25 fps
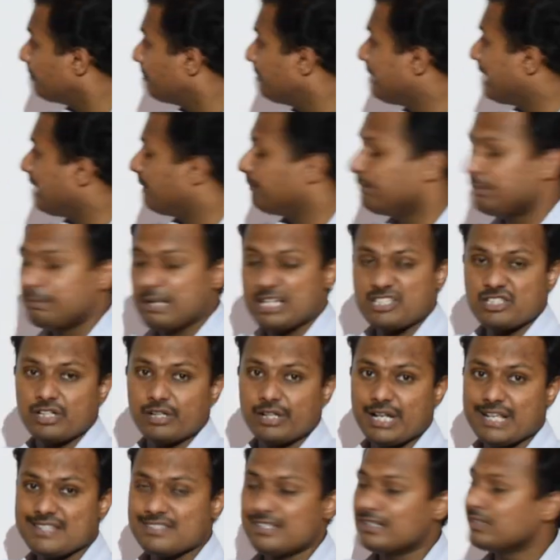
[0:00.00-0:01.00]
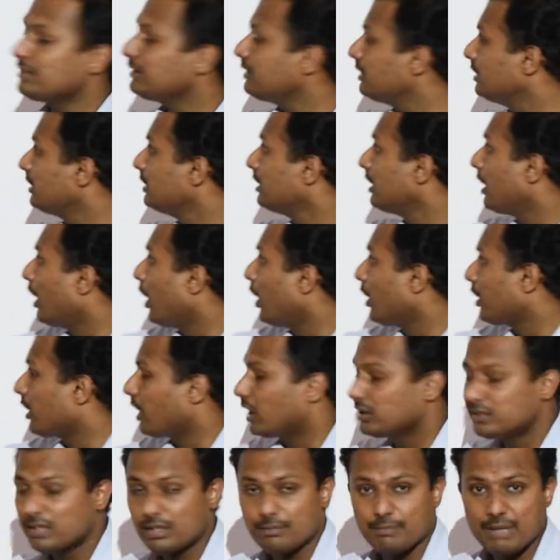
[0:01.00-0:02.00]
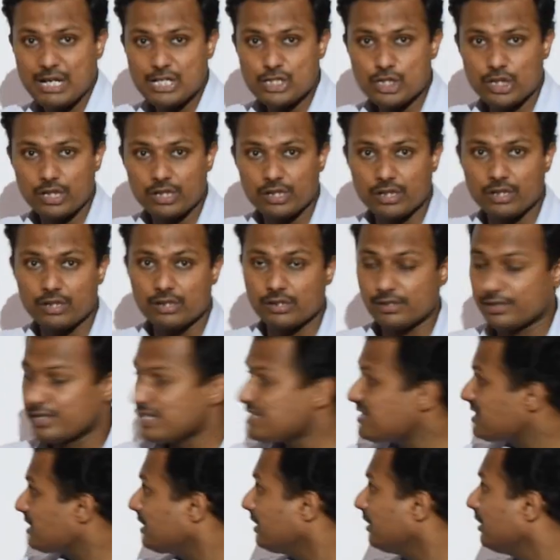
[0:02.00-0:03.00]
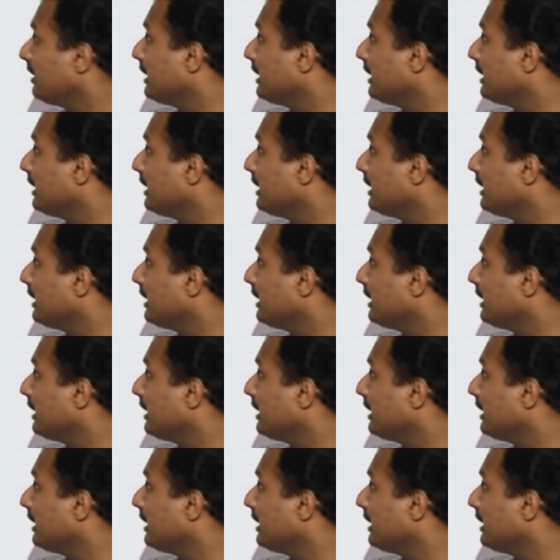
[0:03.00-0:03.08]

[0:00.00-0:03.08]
major reason or other major risk